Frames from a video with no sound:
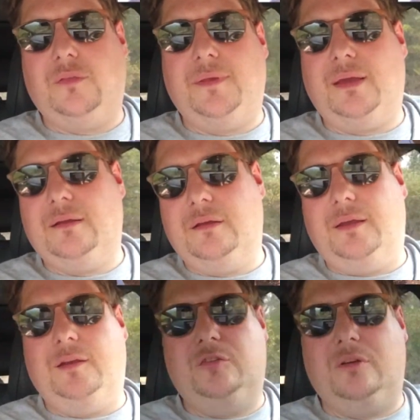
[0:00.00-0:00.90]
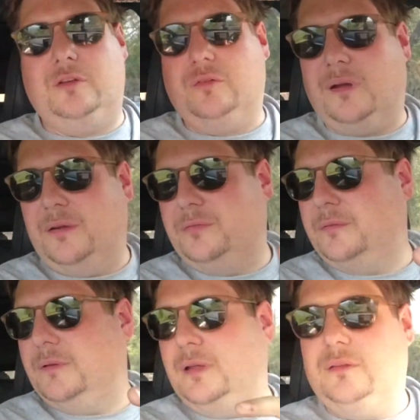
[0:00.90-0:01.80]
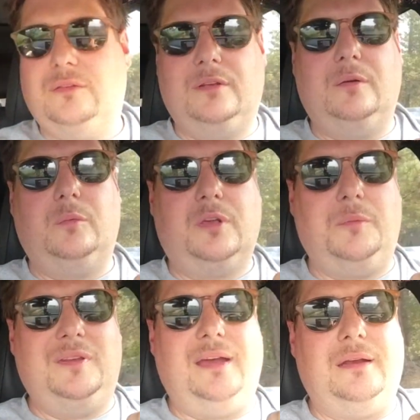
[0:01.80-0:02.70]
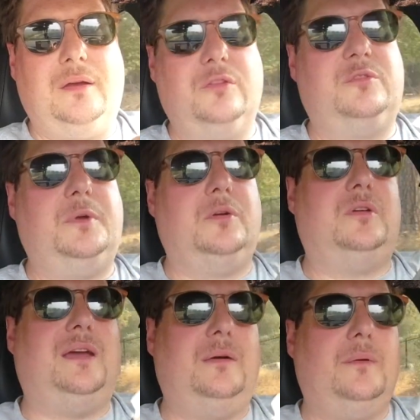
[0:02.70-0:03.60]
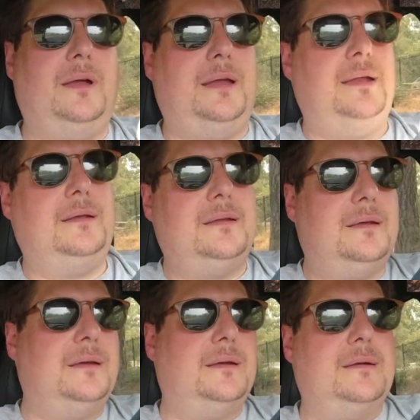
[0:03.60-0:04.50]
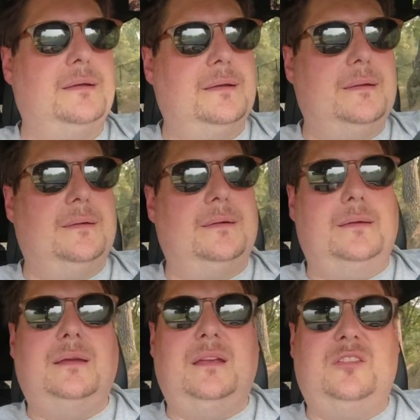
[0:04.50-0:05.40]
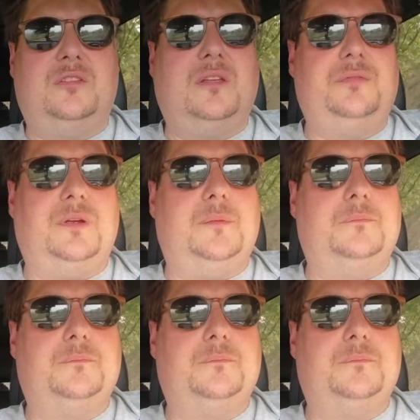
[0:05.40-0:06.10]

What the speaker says: than that, enjoy the drive. It's we're coming down out of the smoke now, and it's just lovely.